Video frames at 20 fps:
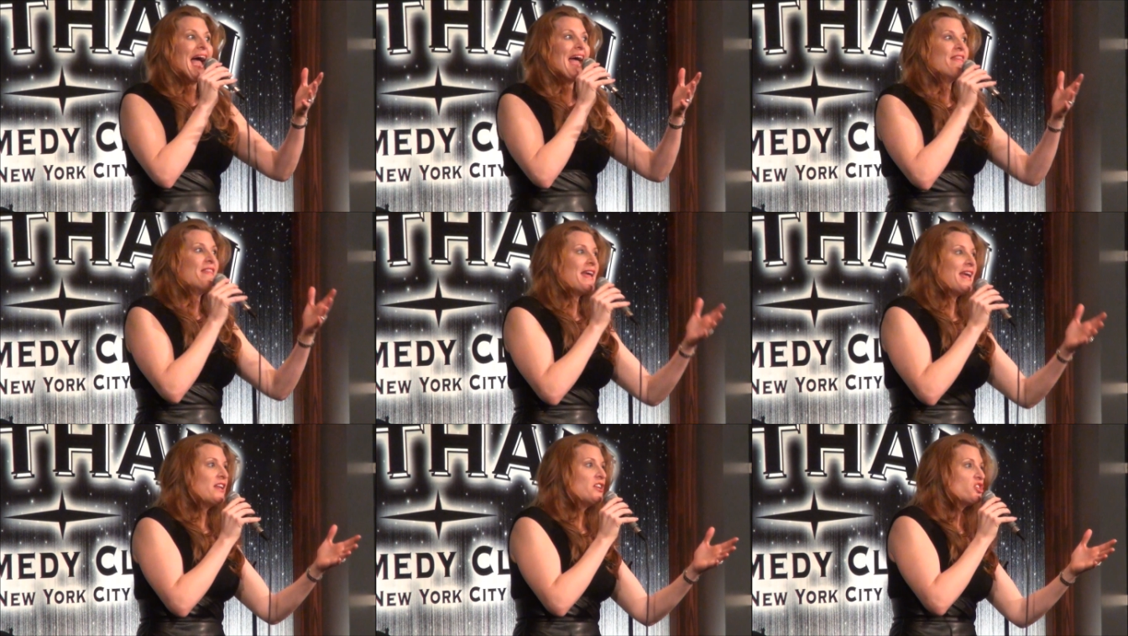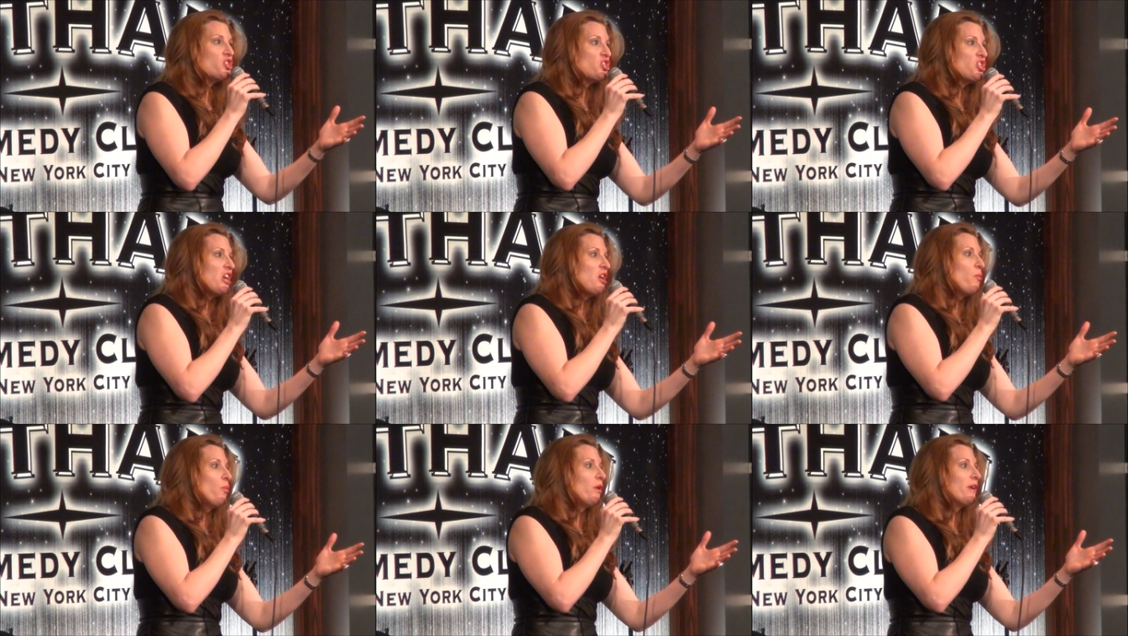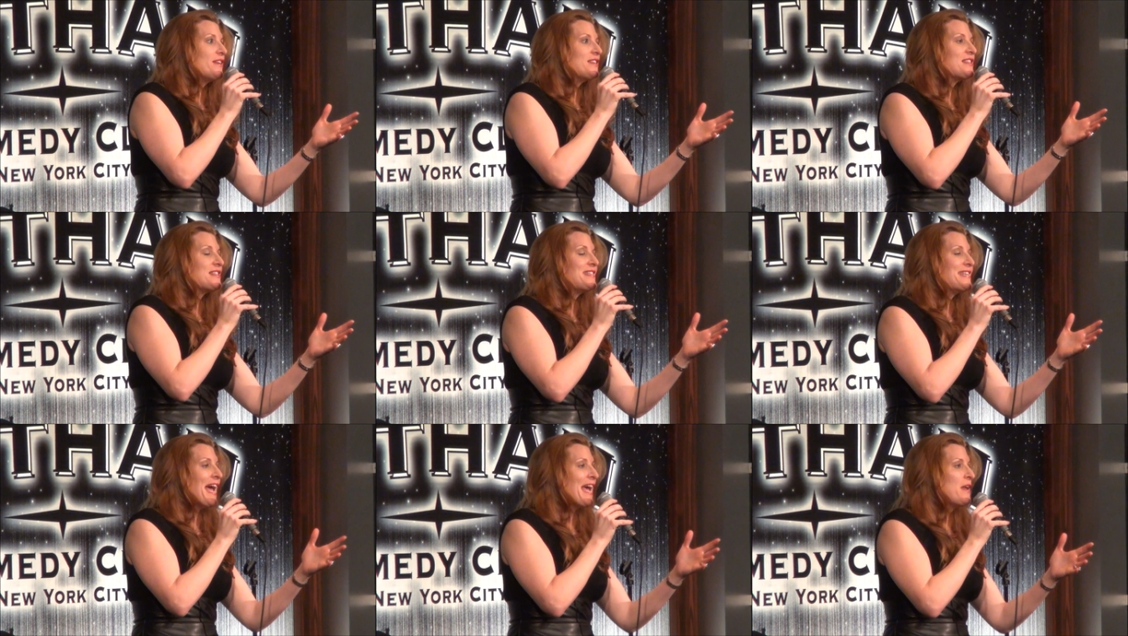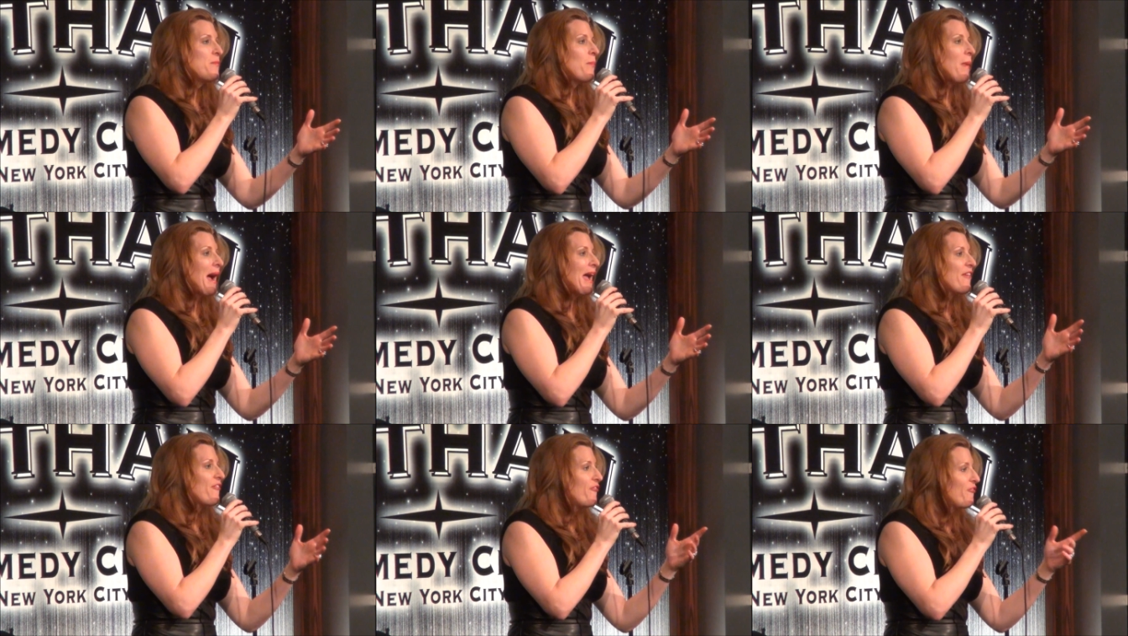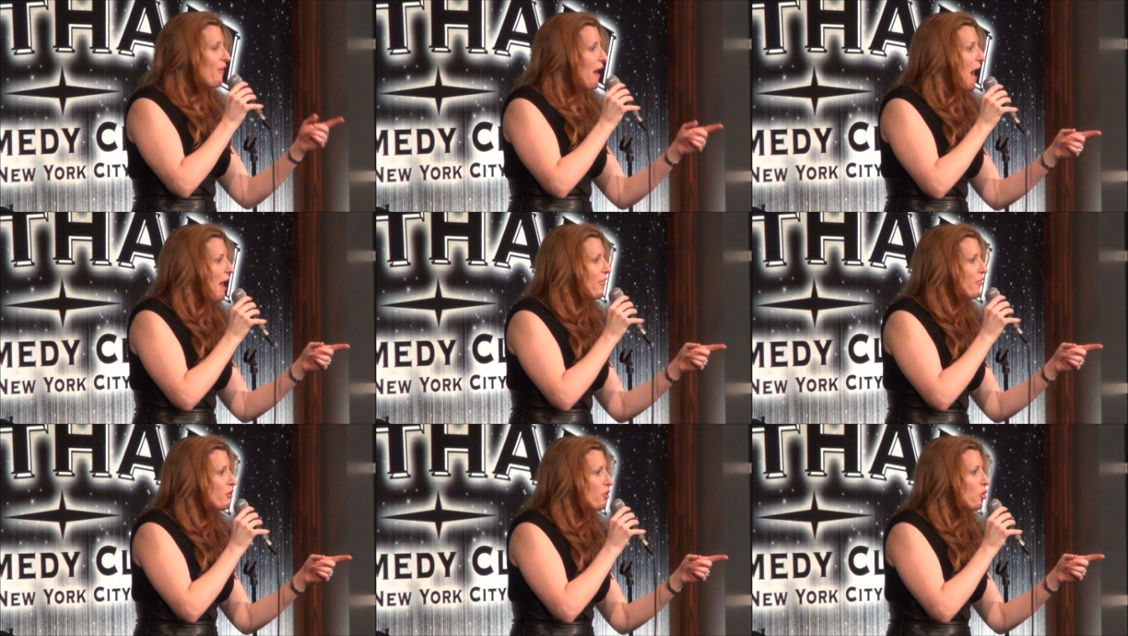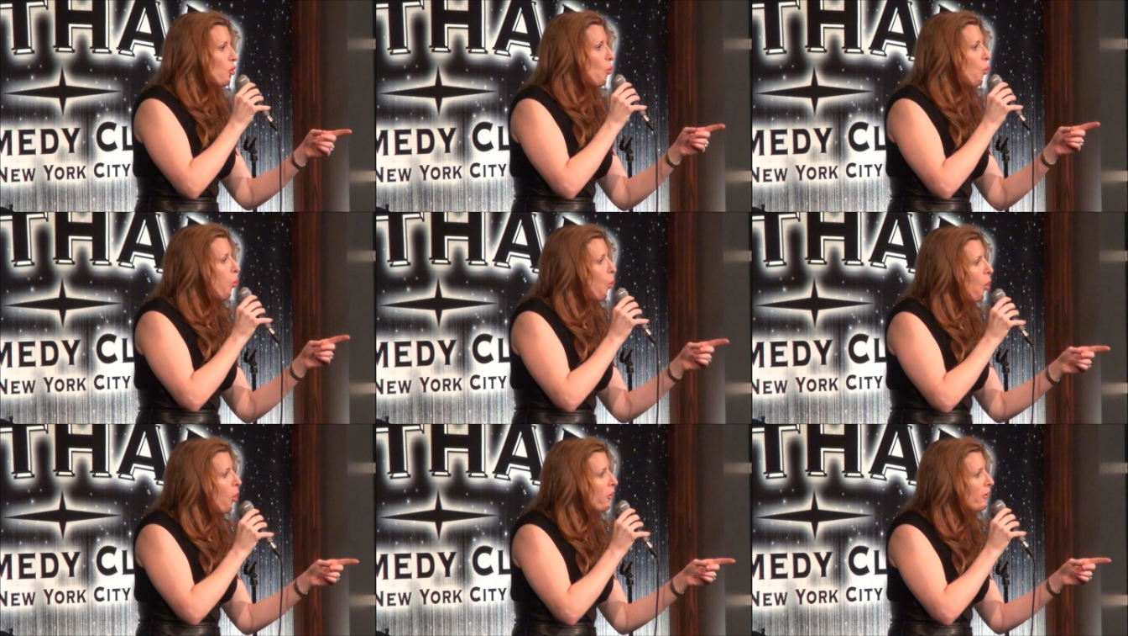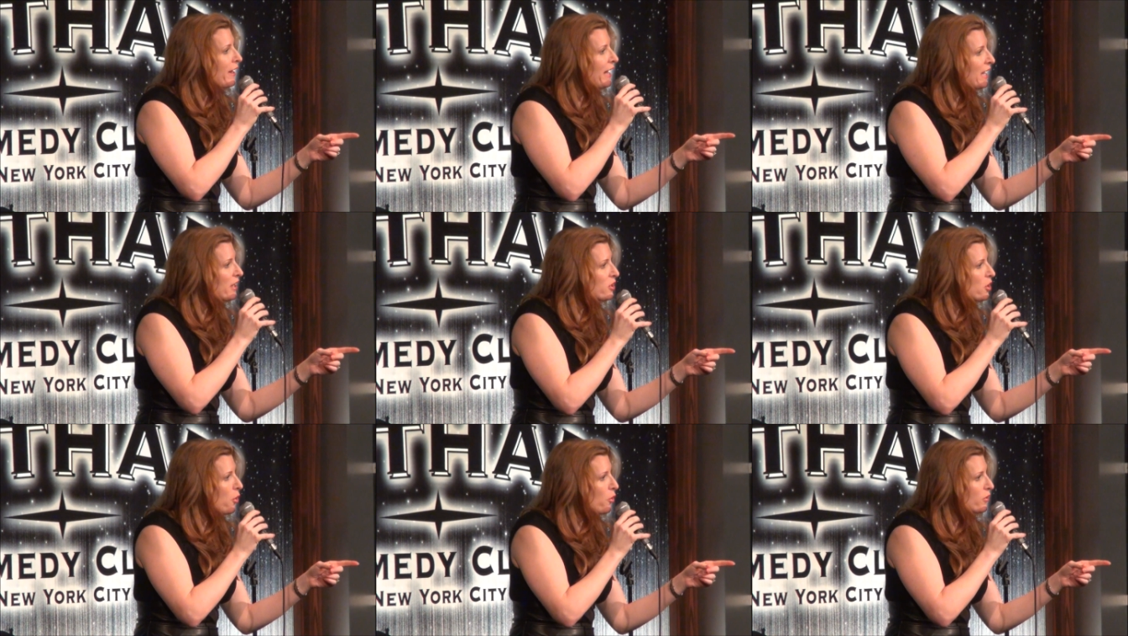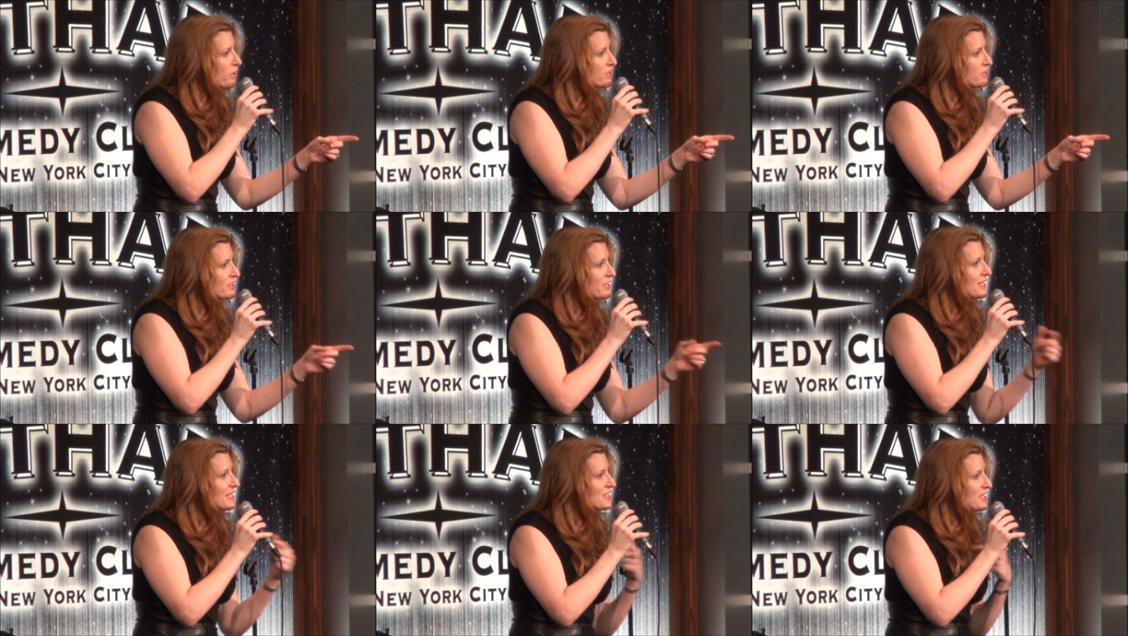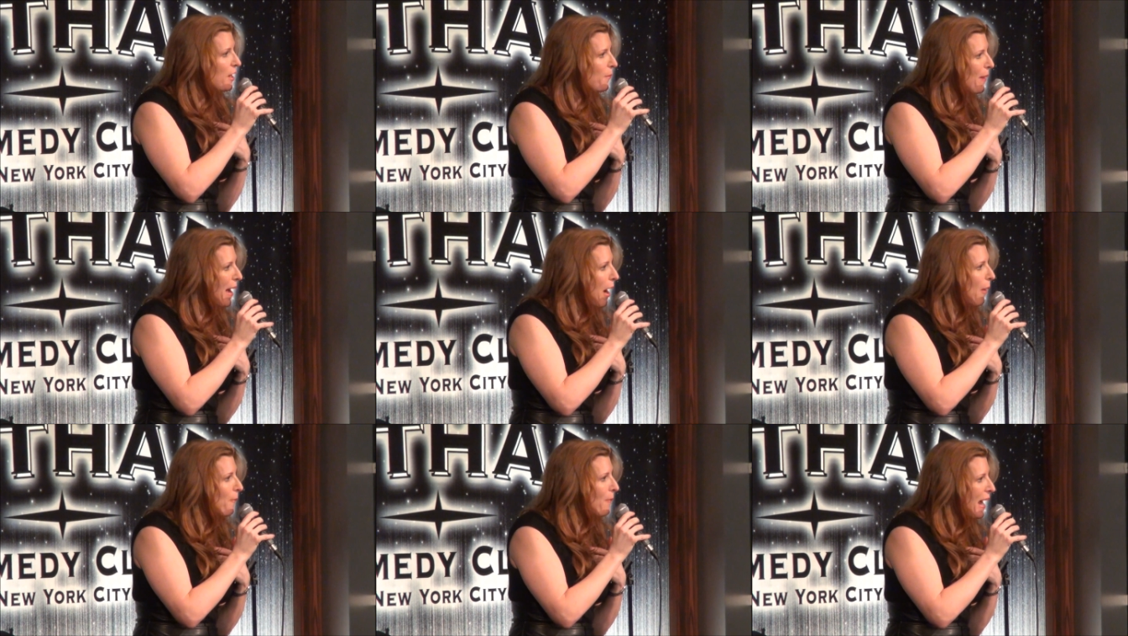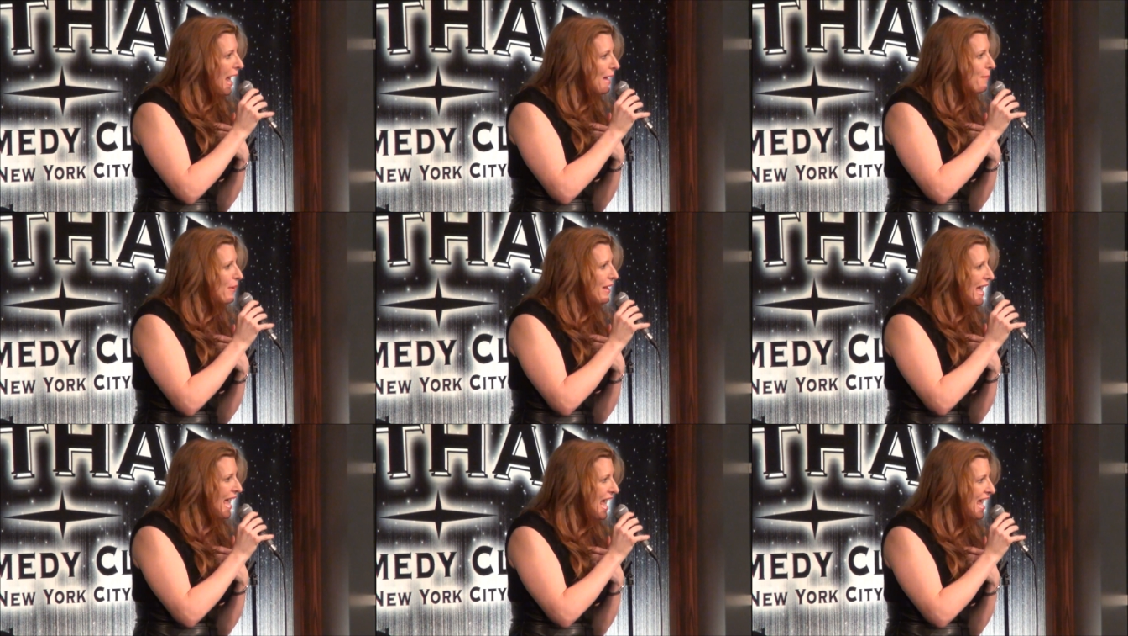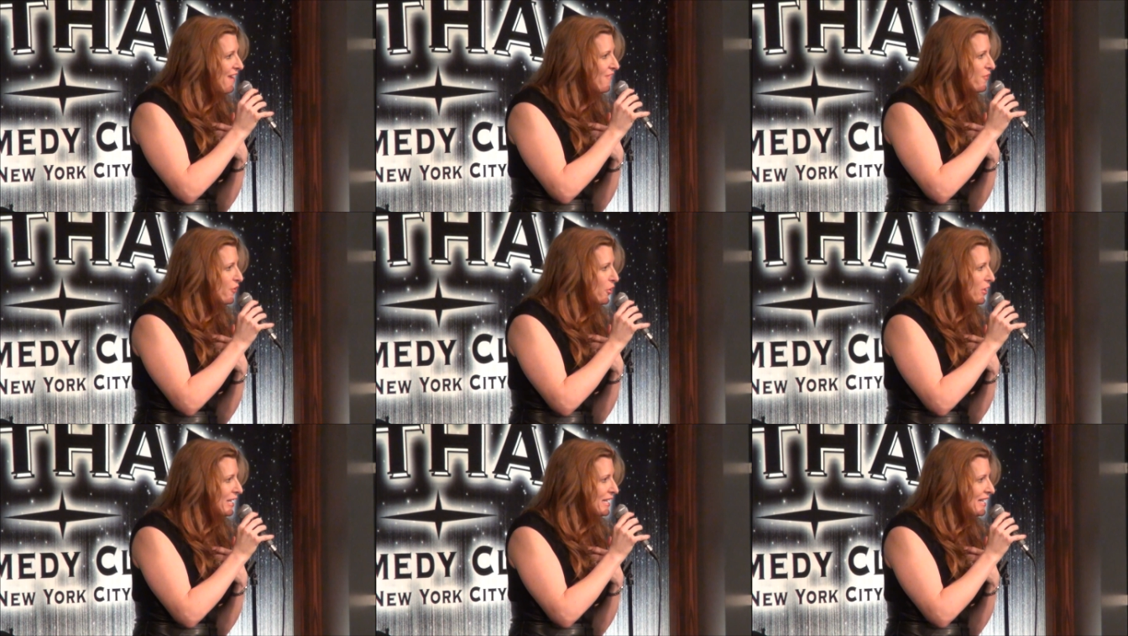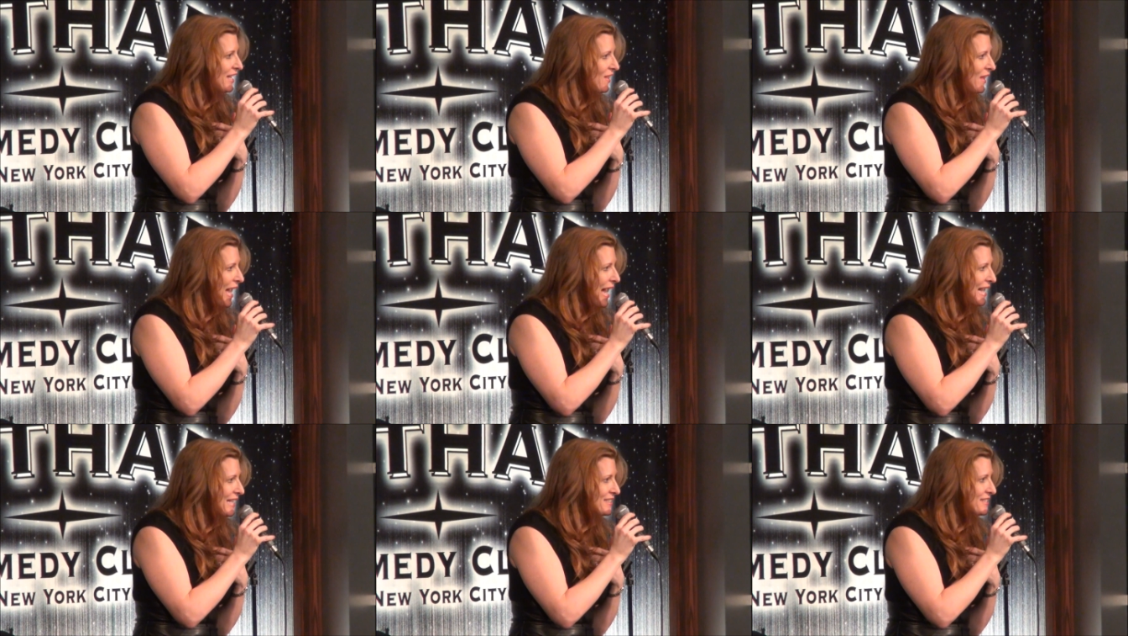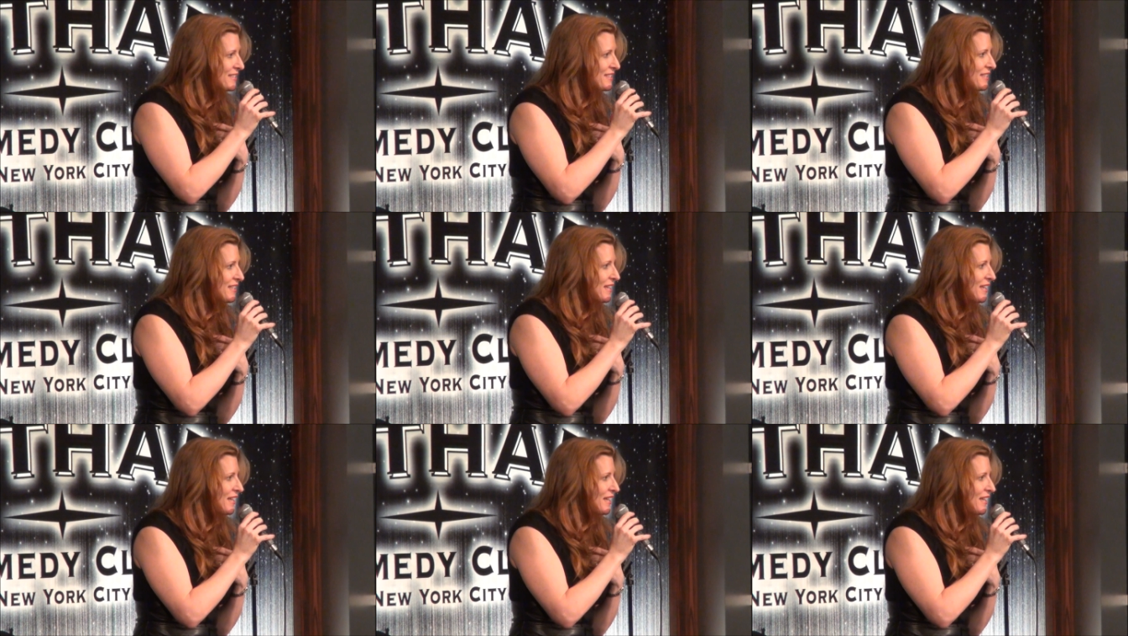And then she would send my father warning notices about my behavior in class.